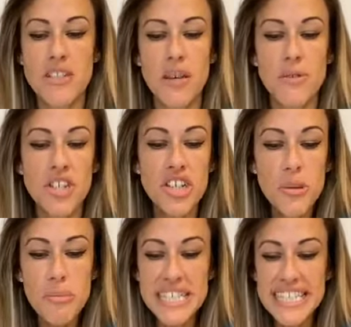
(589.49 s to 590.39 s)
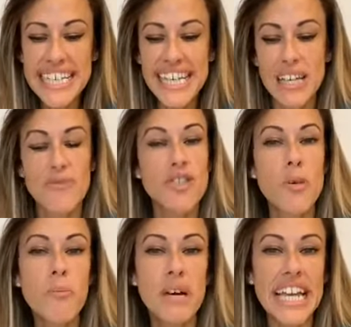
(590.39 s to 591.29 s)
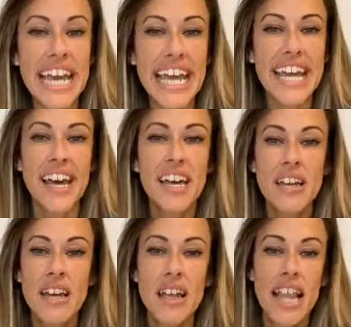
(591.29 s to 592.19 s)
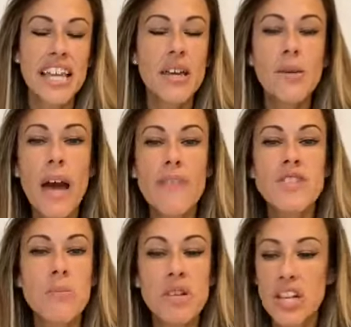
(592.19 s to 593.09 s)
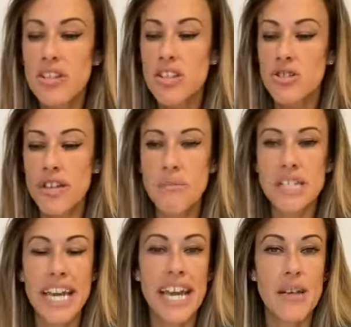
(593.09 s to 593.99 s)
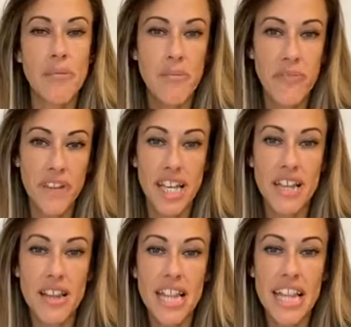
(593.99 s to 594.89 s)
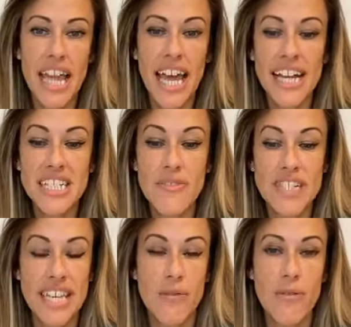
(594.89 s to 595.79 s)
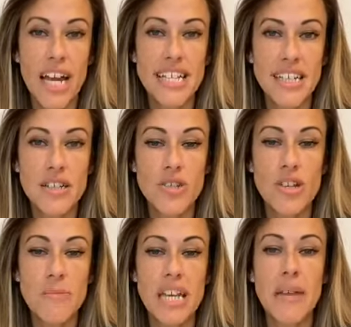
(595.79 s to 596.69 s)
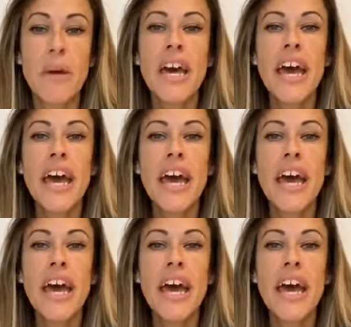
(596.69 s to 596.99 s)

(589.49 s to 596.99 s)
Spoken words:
So do you perceive somebody, like, you have somebody on your dream team, you know, the like activity of writing down your dream team.